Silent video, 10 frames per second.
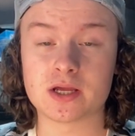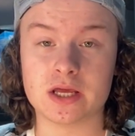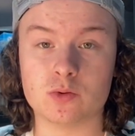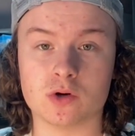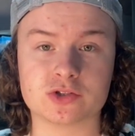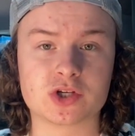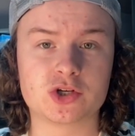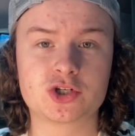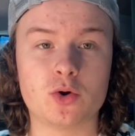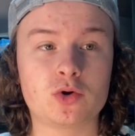It was
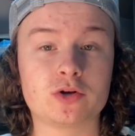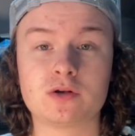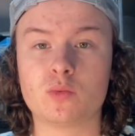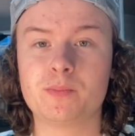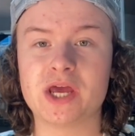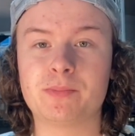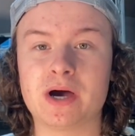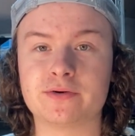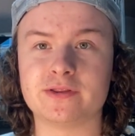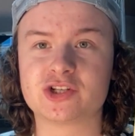Shogun, paid a
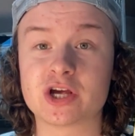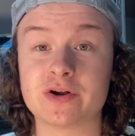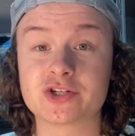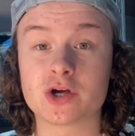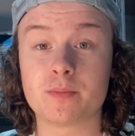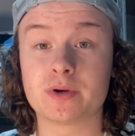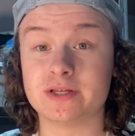pound in the charity shop.